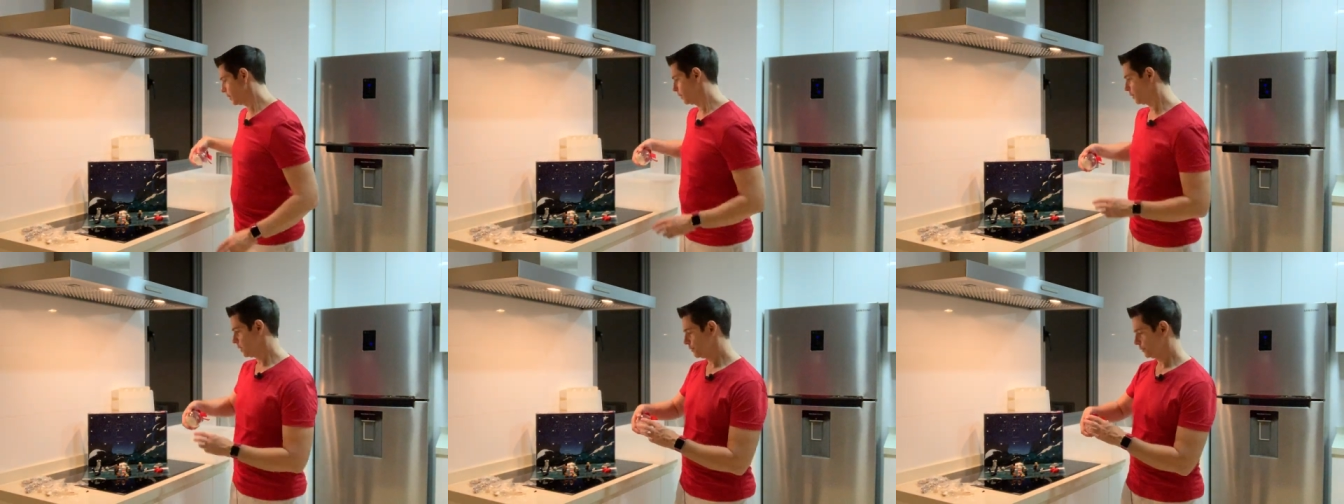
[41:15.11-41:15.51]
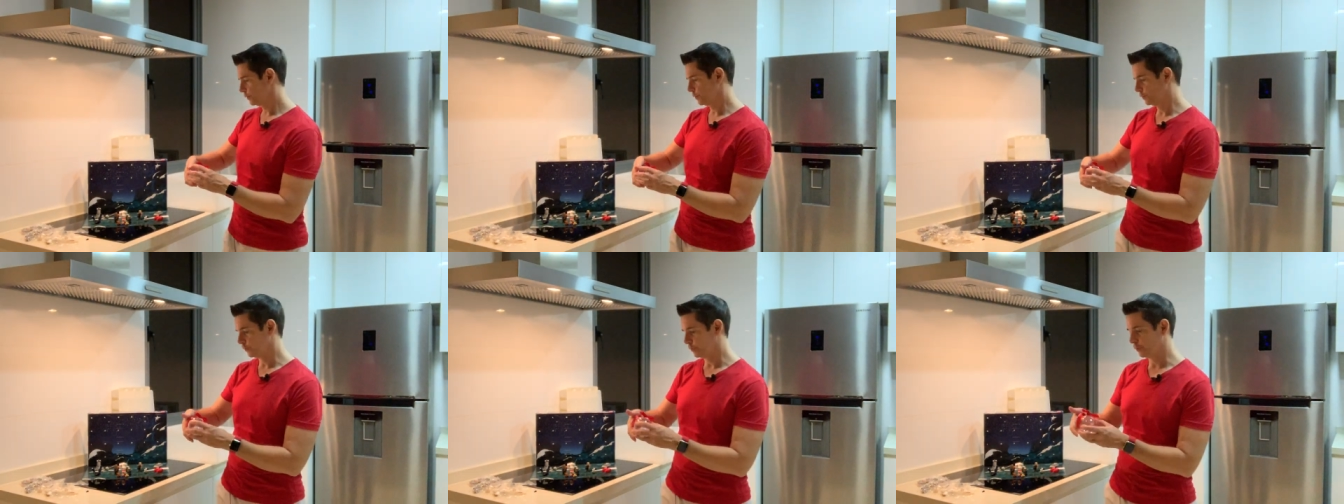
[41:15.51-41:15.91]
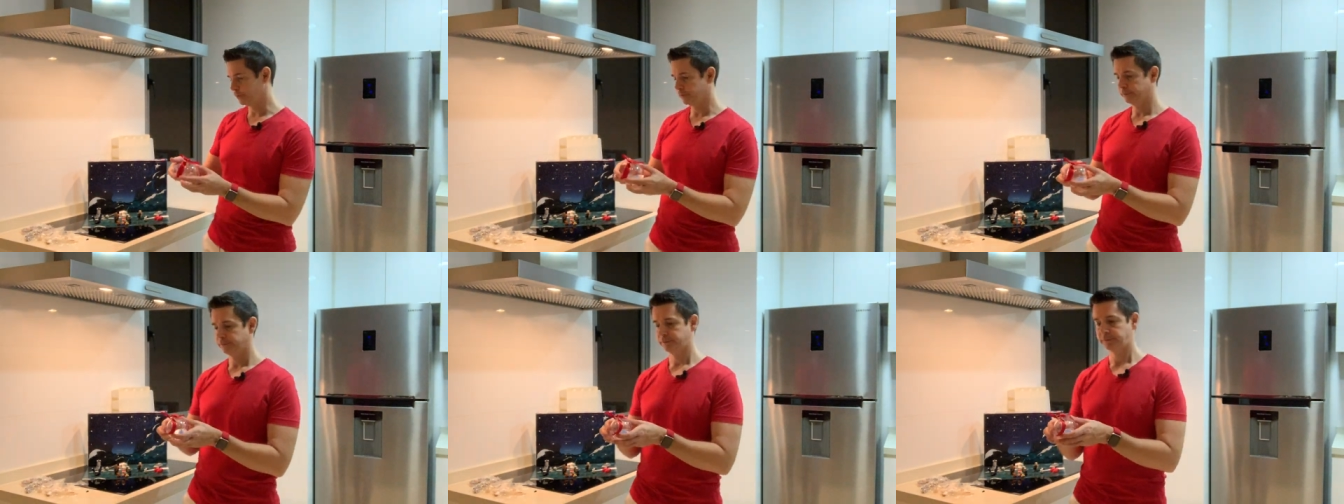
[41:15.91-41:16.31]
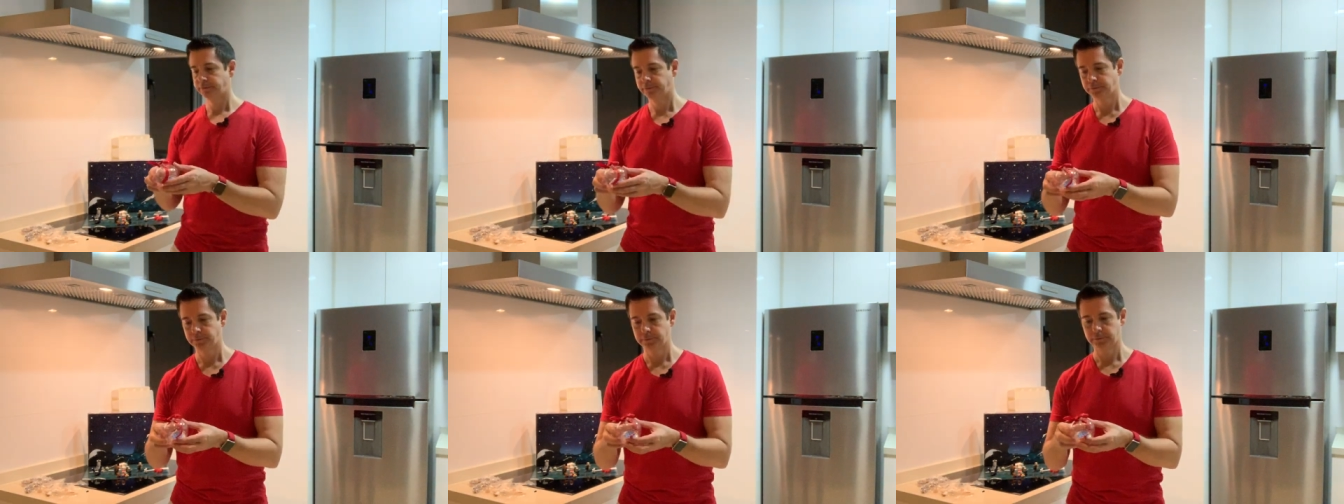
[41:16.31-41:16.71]
I'll also do
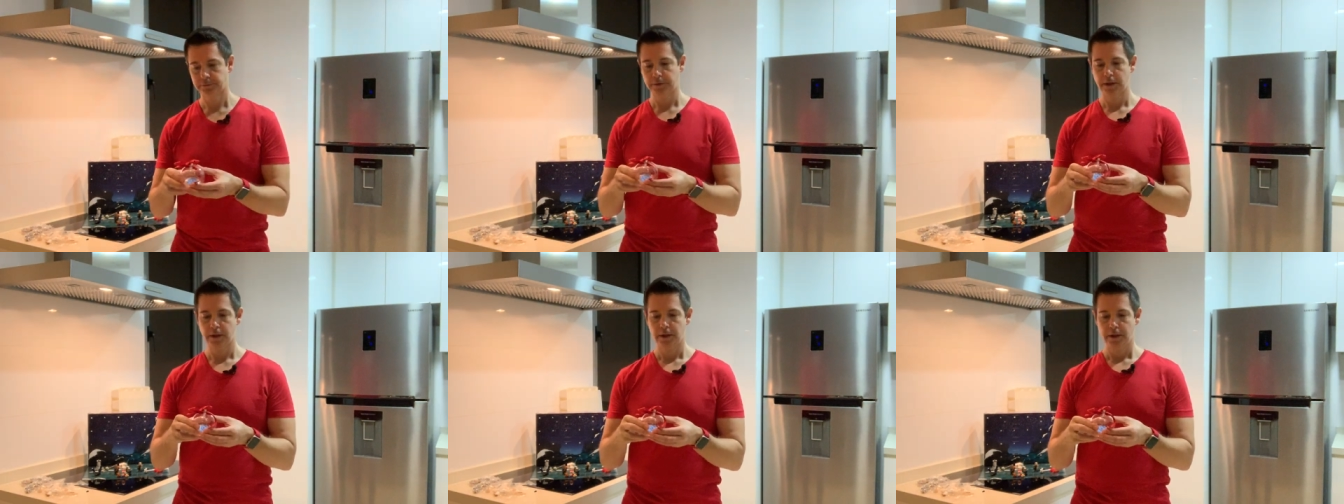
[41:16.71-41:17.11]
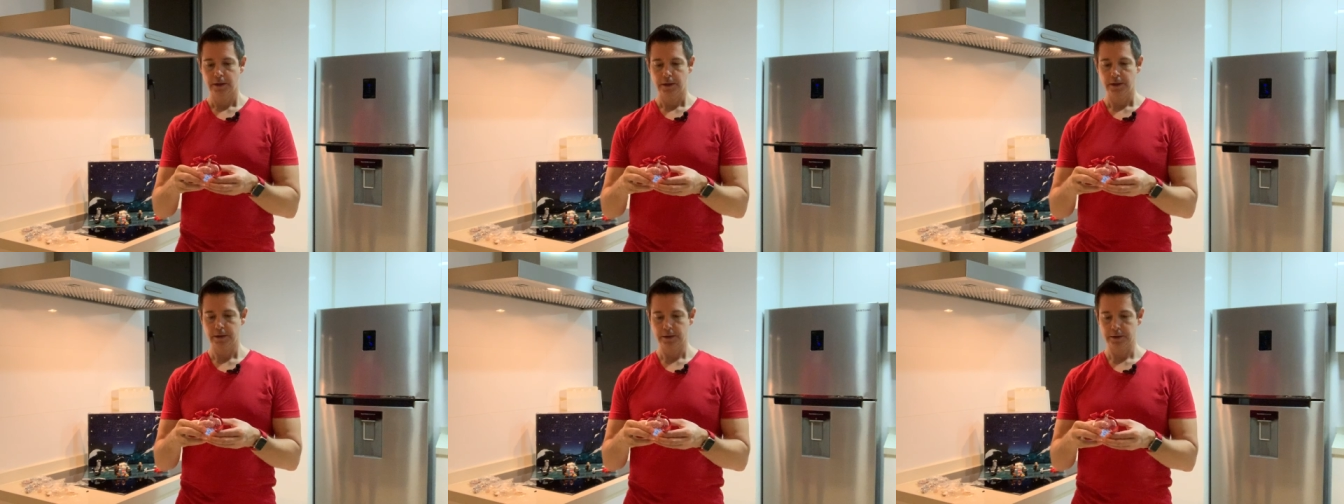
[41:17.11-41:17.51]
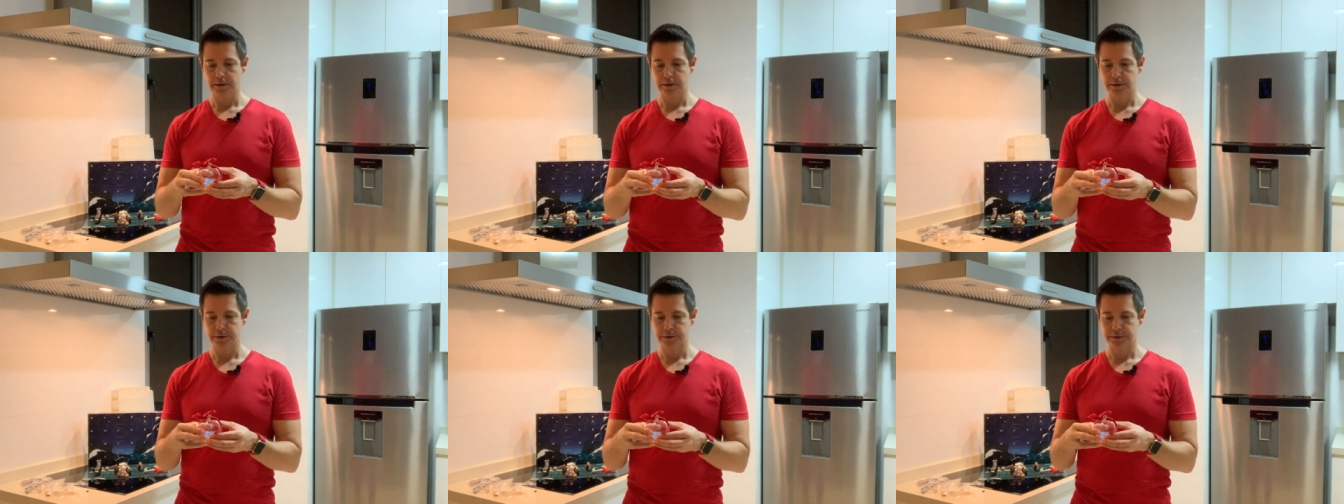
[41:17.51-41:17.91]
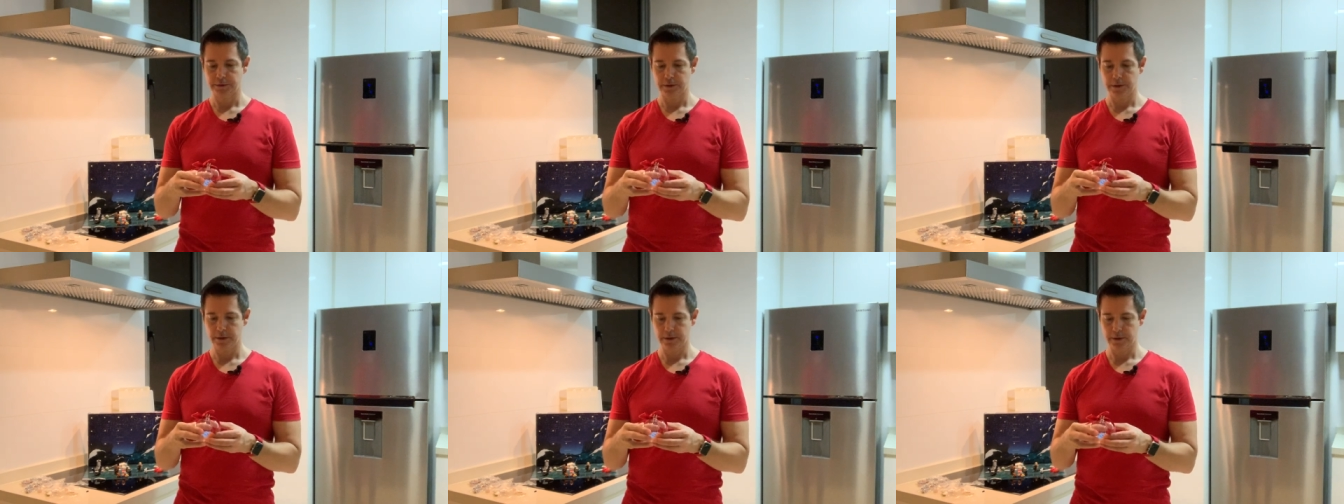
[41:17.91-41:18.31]
is
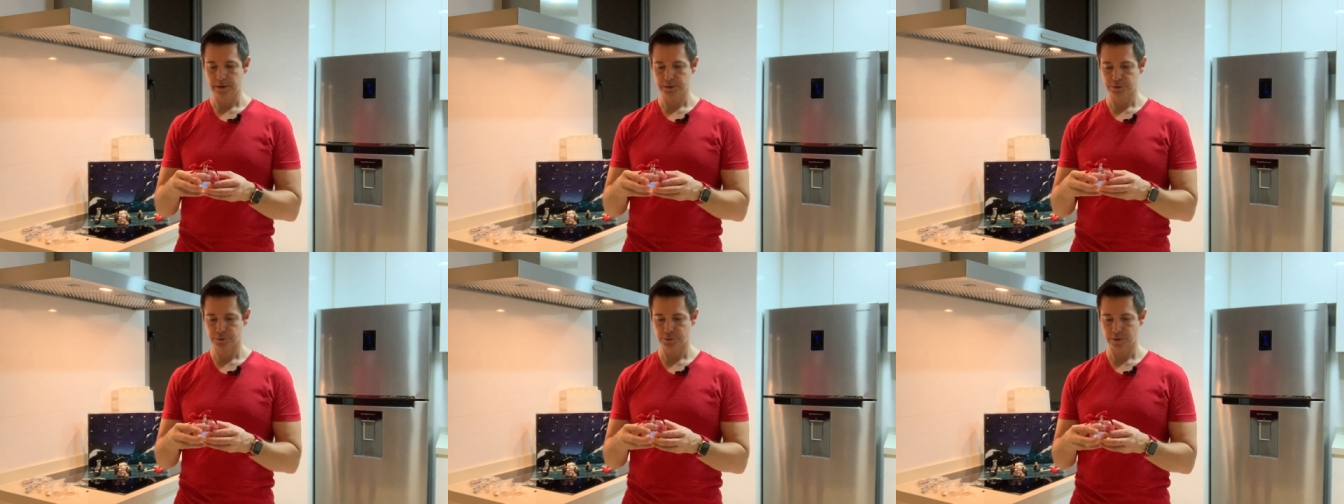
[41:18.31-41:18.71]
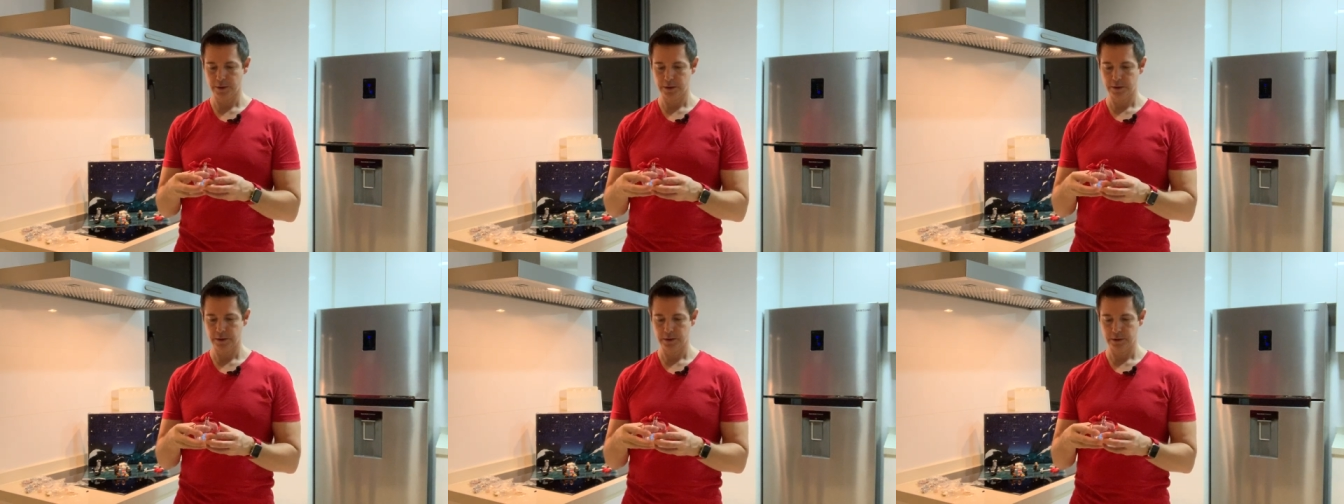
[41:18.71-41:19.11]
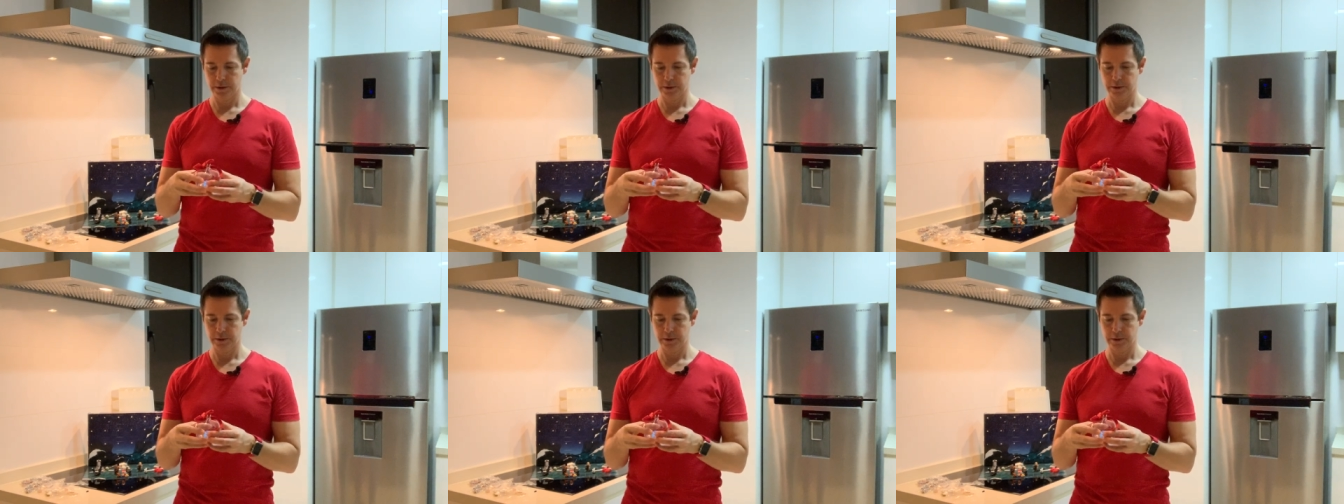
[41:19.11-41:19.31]
in this one,